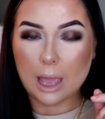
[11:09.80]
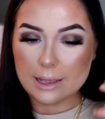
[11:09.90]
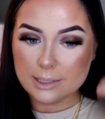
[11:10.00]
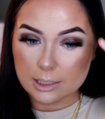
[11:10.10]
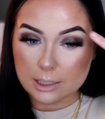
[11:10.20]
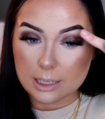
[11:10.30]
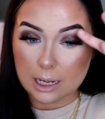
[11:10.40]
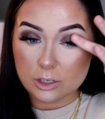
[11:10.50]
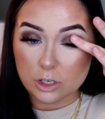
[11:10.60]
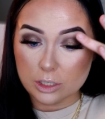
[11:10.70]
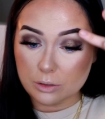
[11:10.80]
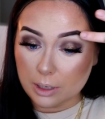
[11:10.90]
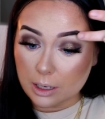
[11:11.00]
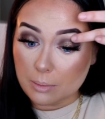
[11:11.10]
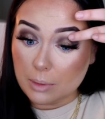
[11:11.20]
Essex is actually
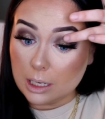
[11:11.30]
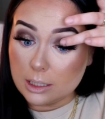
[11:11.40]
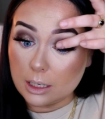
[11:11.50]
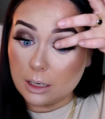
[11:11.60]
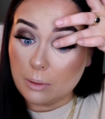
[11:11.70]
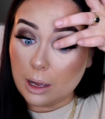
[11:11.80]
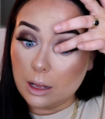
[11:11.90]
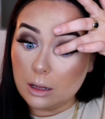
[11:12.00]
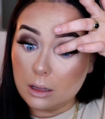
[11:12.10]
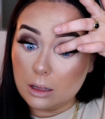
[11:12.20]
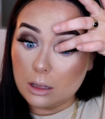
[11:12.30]
doing amazingly well.